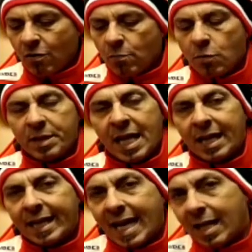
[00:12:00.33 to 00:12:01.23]

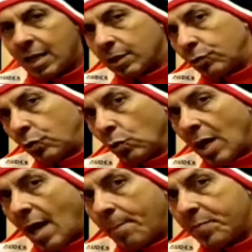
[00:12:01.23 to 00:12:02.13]
Morbidelli got two
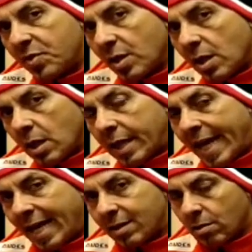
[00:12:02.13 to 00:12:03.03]
laps
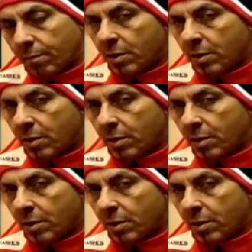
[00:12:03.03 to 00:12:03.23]
canceled.